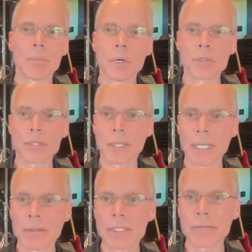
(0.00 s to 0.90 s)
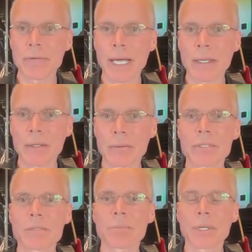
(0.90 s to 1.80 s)
emotional energy value,
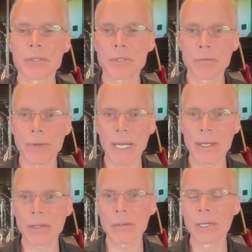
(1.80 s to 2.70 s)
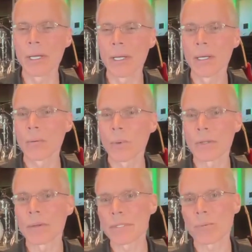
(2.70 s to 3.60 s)
and spiritual value.
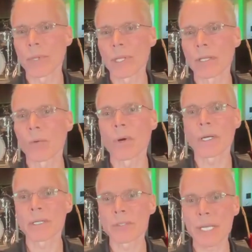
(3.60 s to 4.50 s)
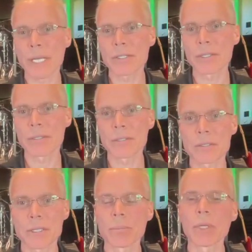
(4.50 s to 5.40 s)
Whether it's within
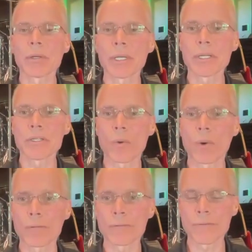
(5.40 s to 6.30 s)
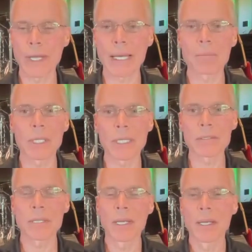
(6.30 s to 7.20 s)
organizations, communities, or
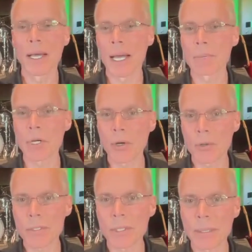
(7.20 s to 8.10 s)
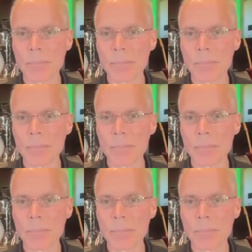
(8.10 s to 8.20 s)
families. I'm your host Lee